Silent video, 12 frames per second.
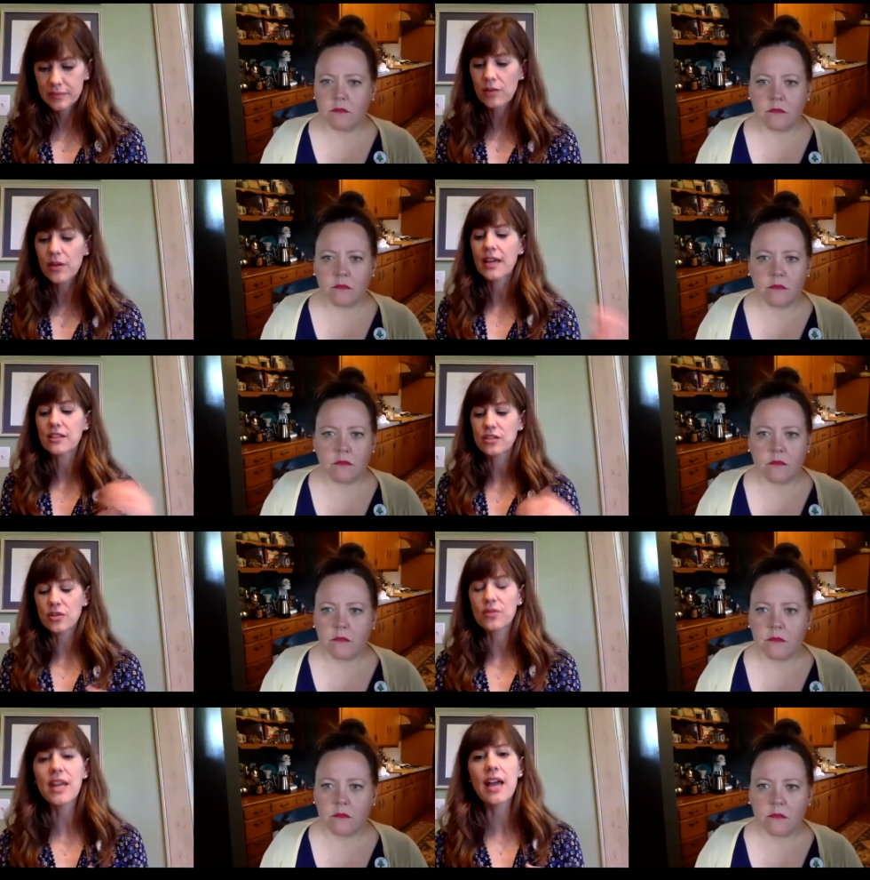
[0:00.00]
Speaker 1: Okay,
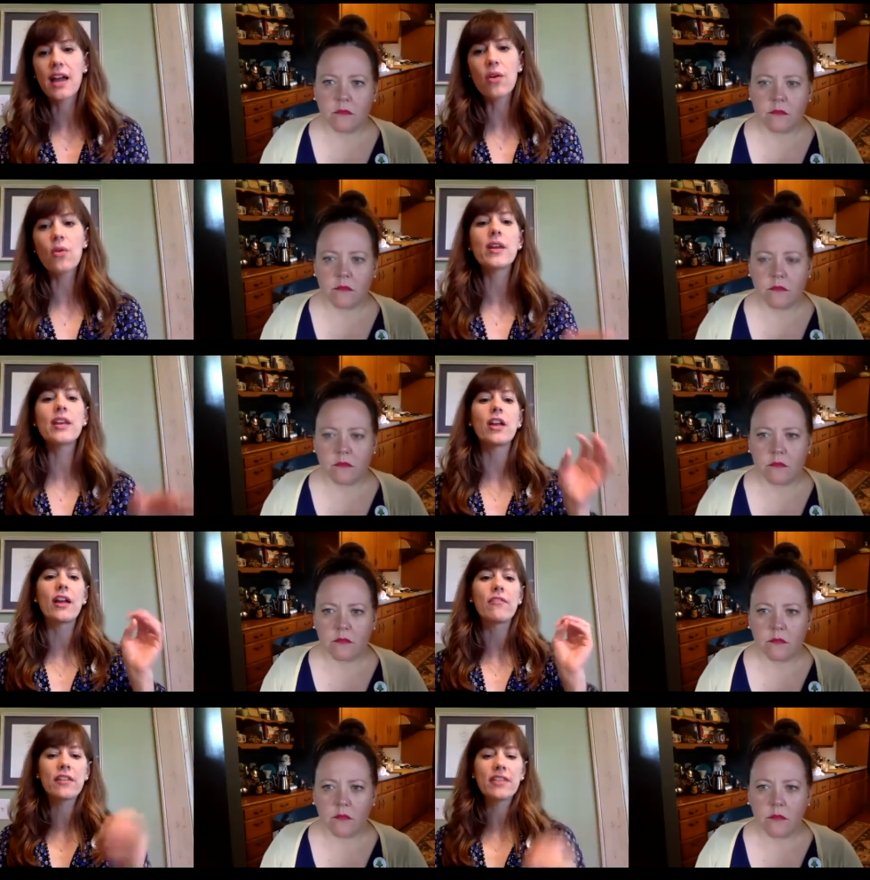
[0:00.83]
so now when
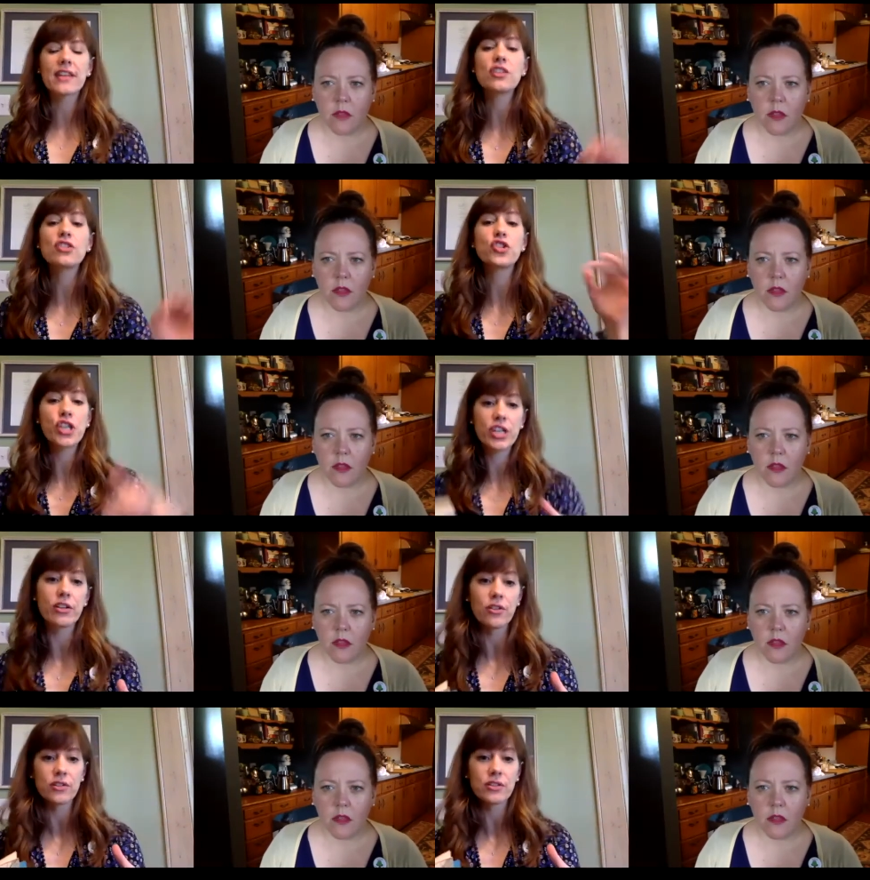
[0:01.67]
everything is
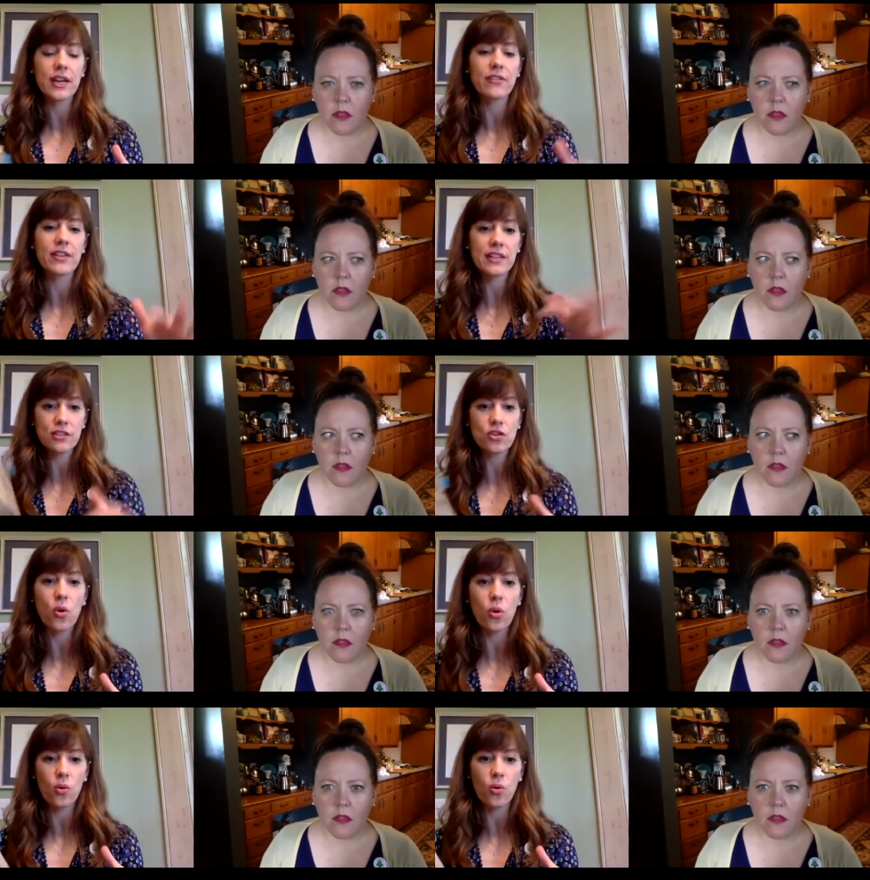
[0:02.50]
chilled, everything's
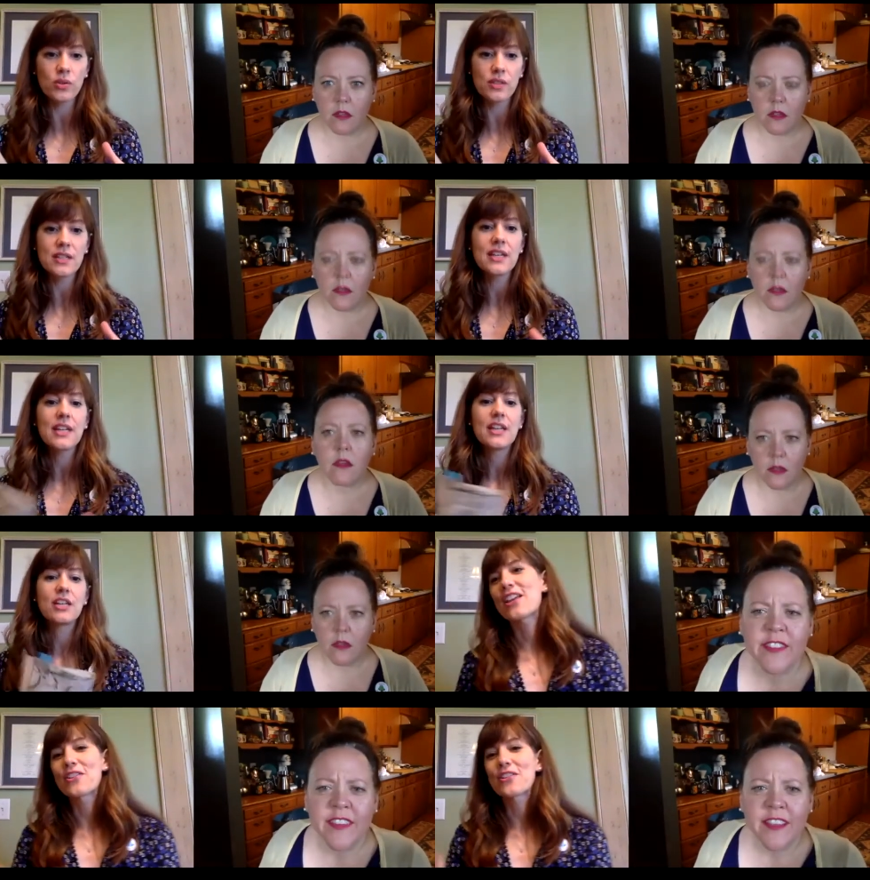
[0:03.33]
cold,
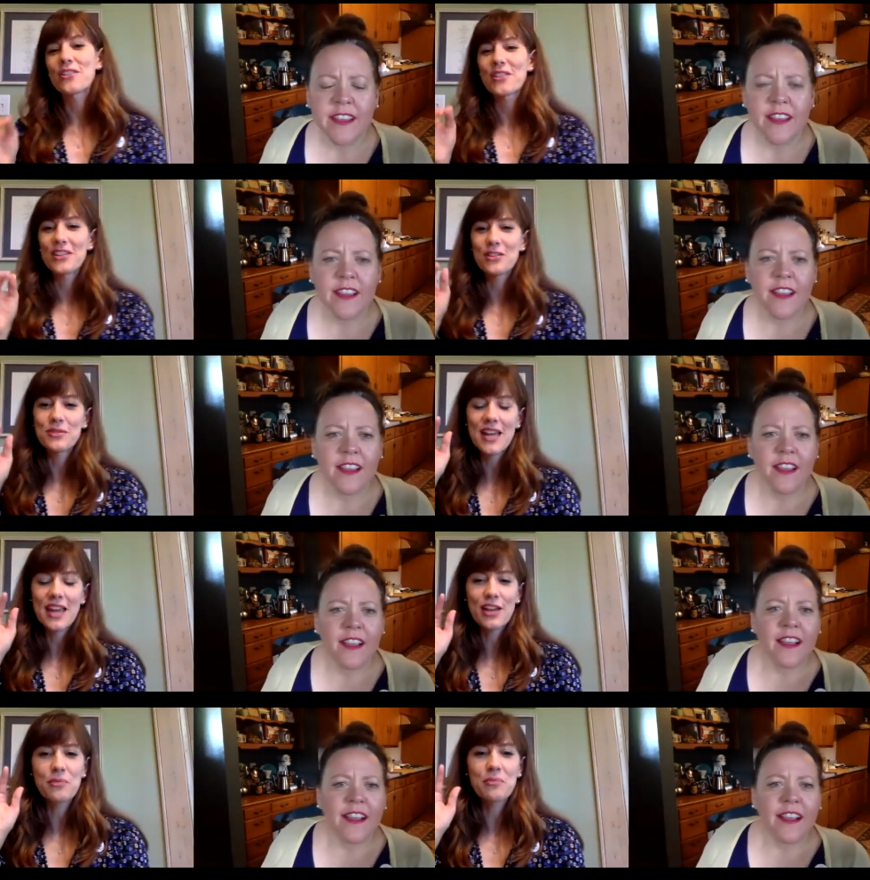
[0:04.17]
you, you
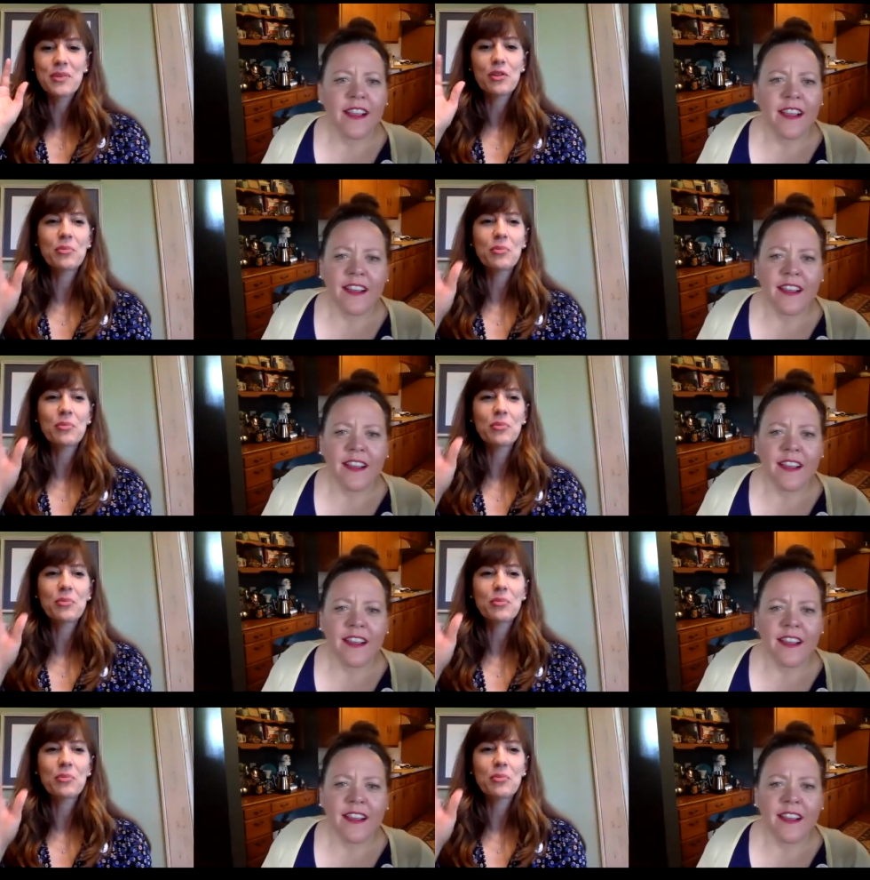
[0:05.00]
take your milk